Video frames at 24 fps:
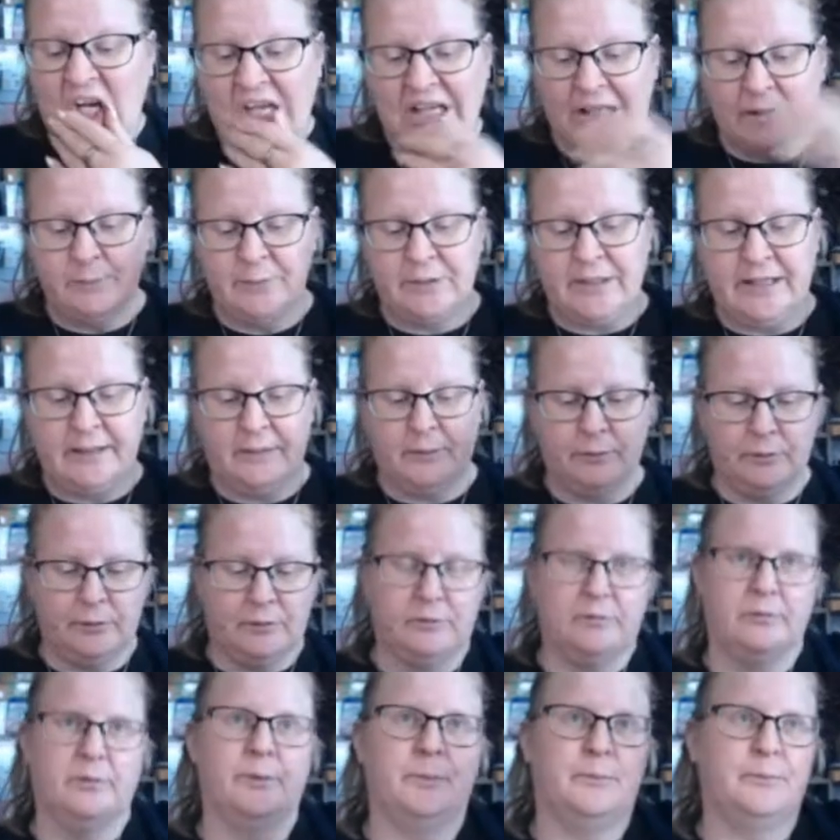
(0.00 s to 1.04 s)
down
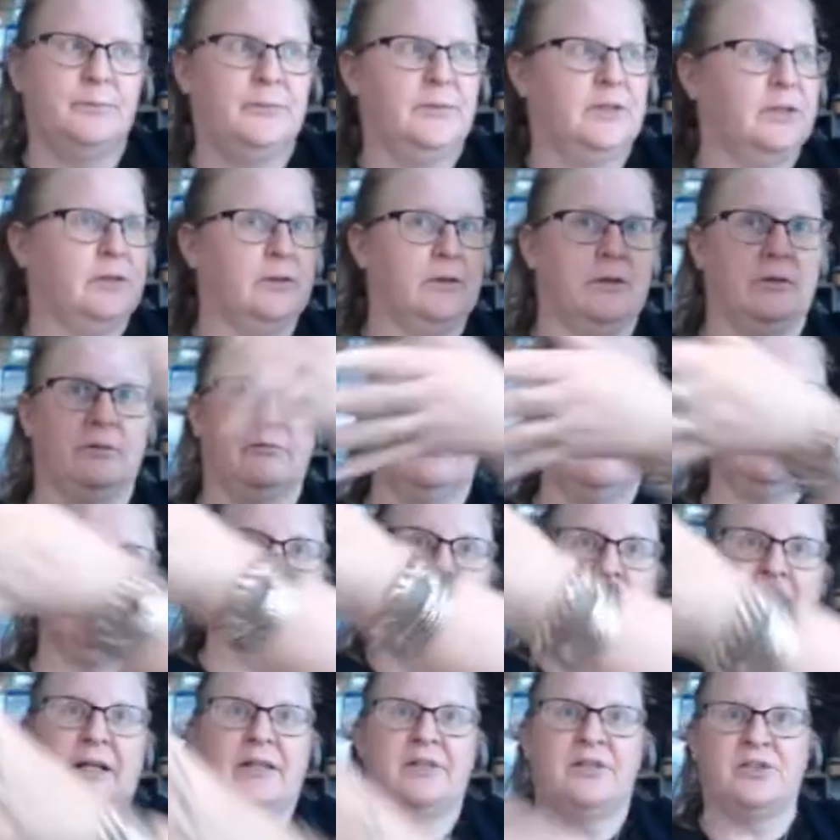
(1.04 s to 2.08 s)
the river
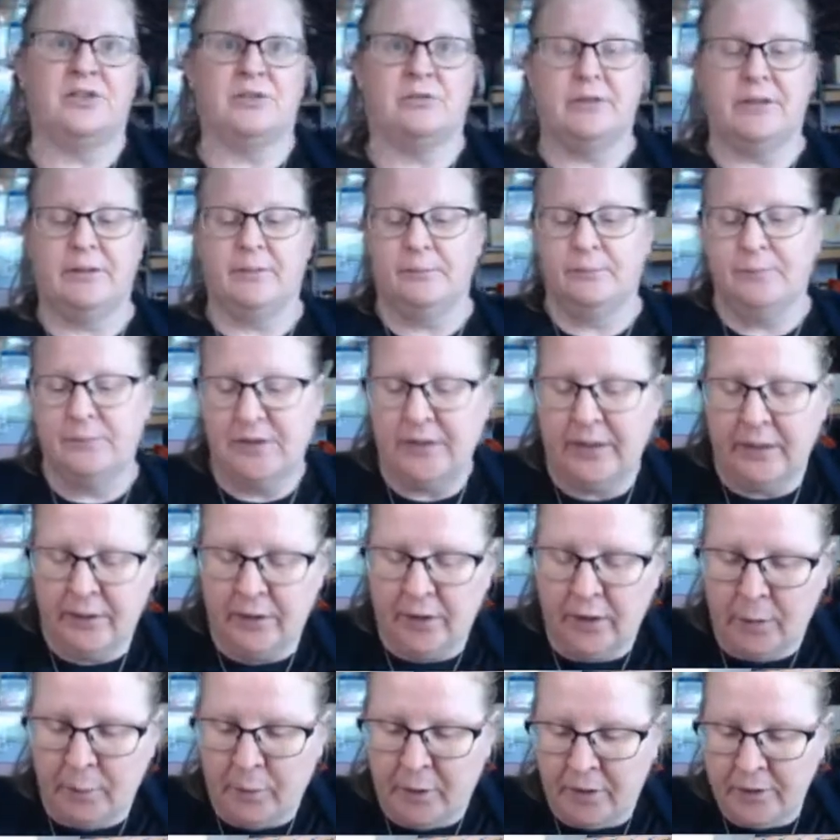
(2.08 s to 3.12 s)
estuary, down
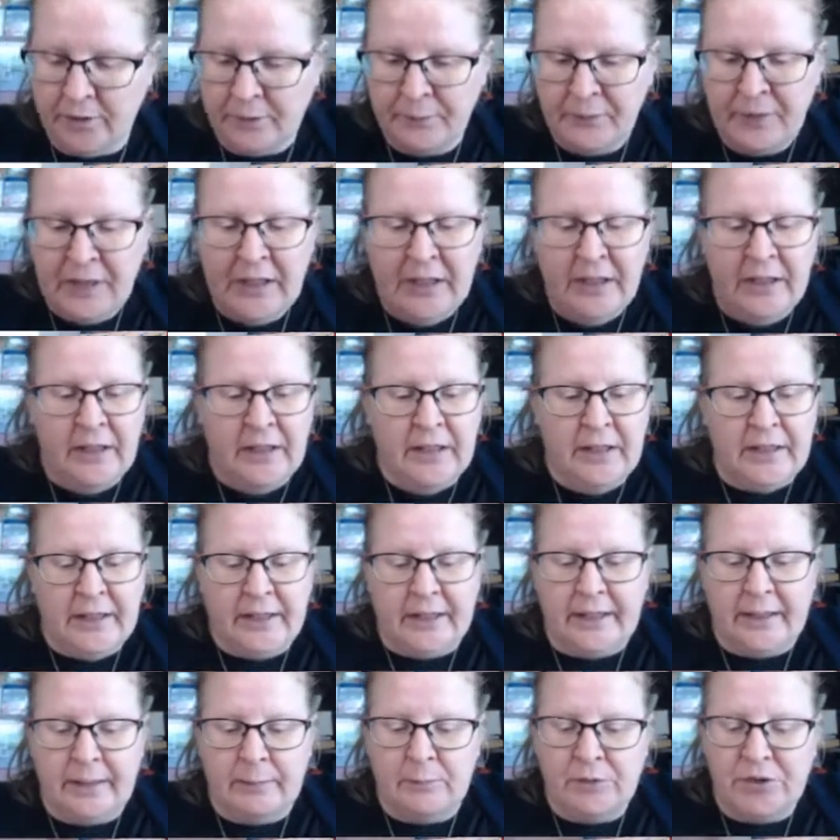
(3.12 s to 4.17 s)
Hobart.
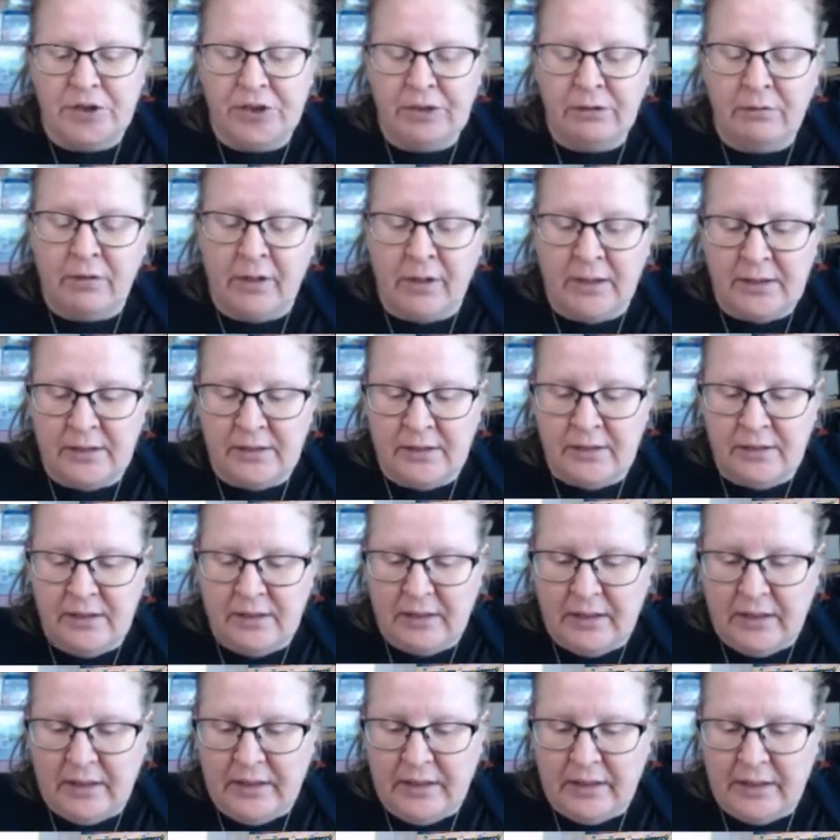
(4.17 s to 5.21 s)
She runs
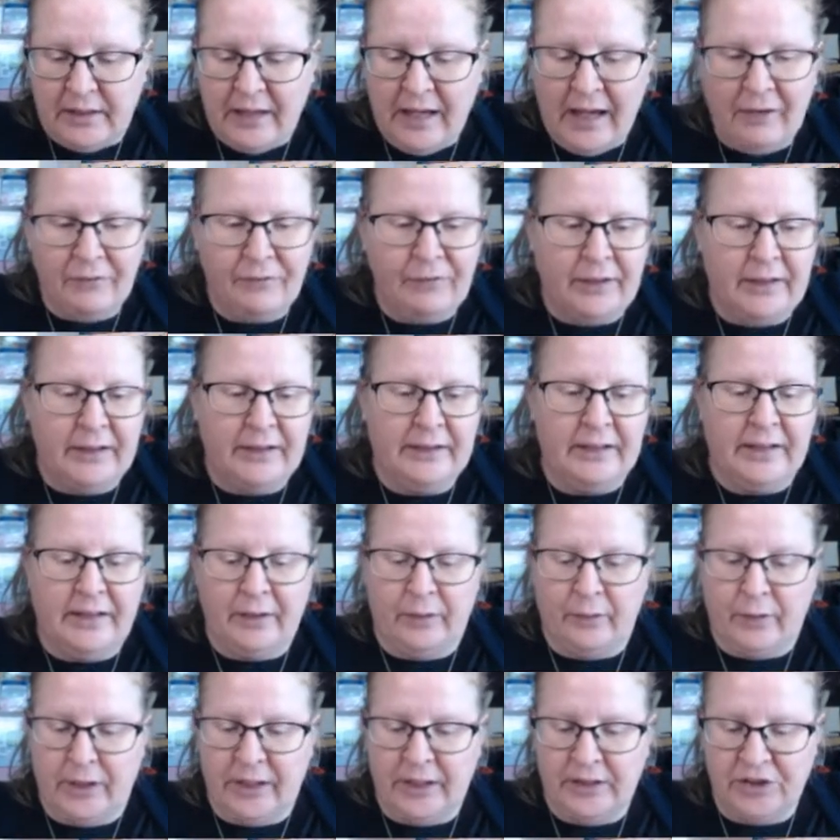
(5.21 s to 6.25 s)
a cafe now,
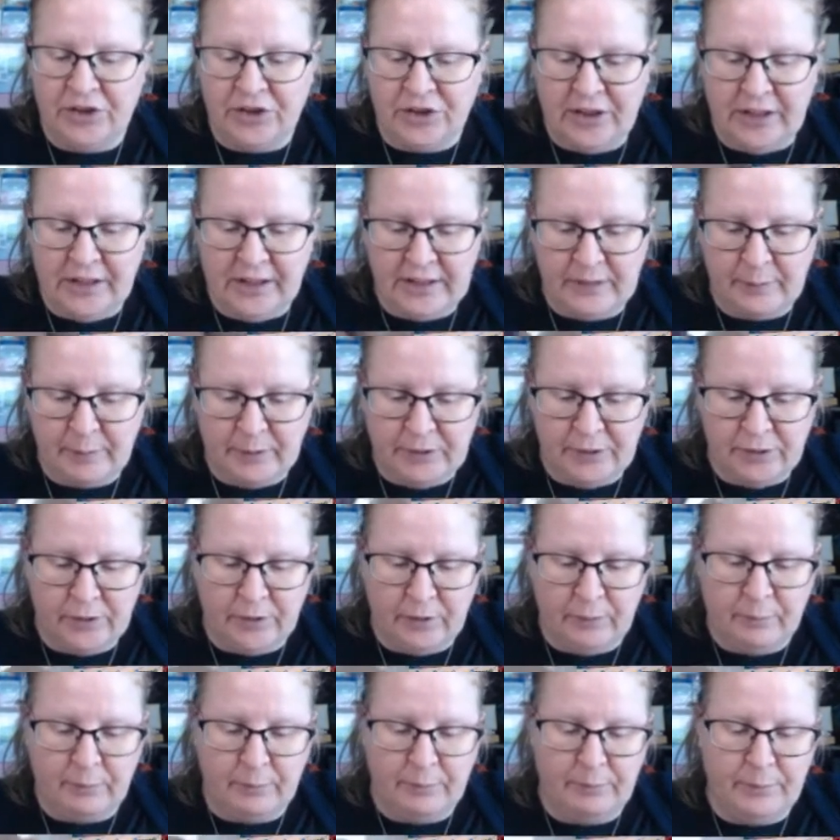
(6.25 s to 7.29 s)
and she has been
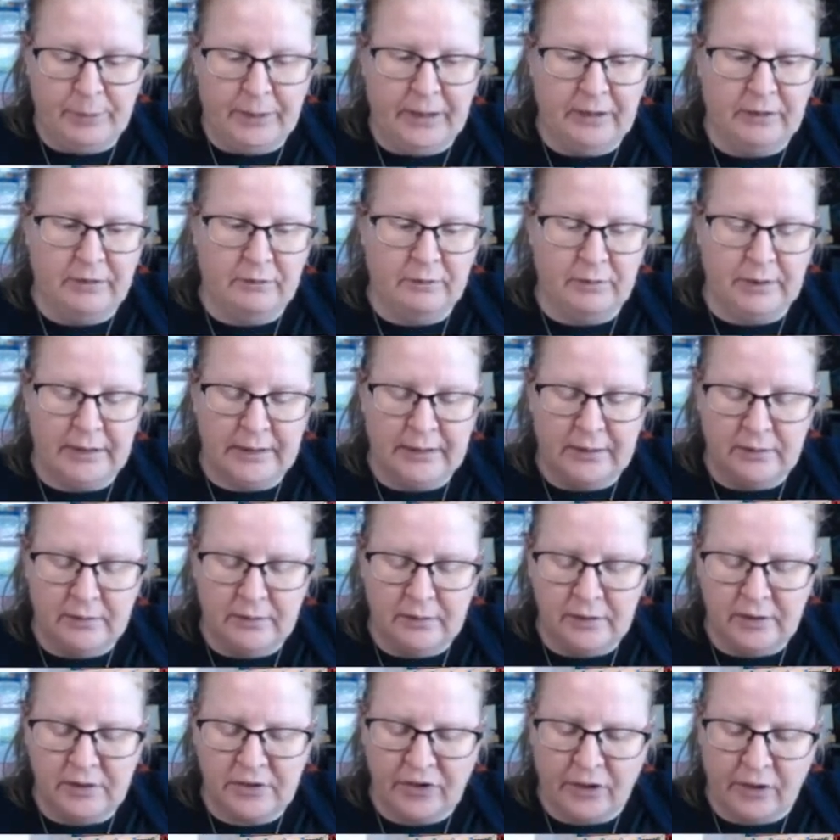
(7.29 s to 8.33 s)
doing bakery, no,
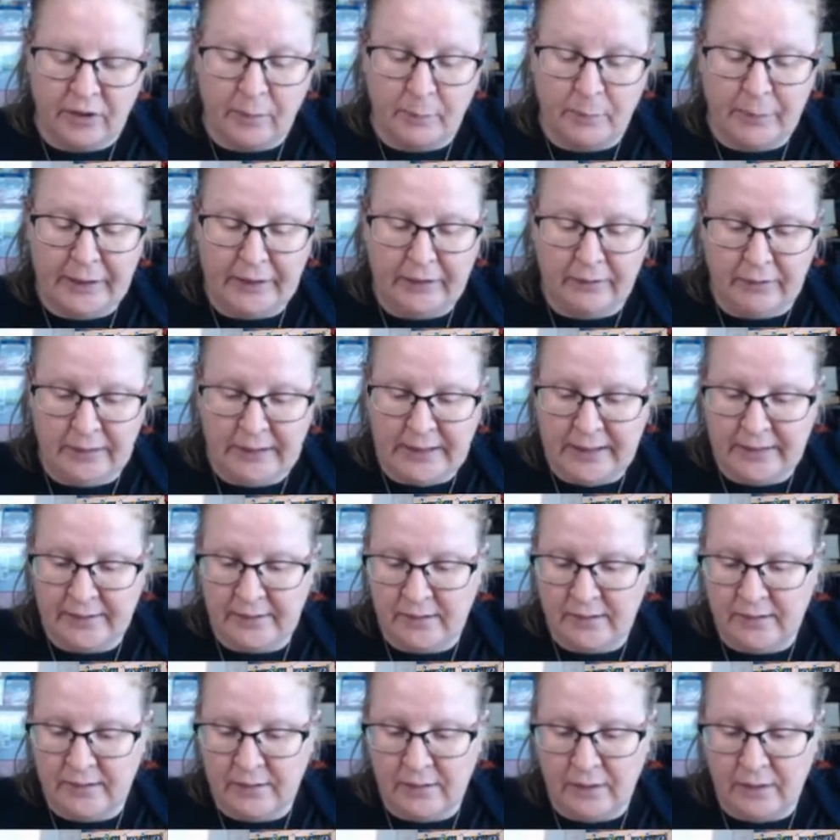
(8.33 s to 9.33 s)
sorry, not bakery classes,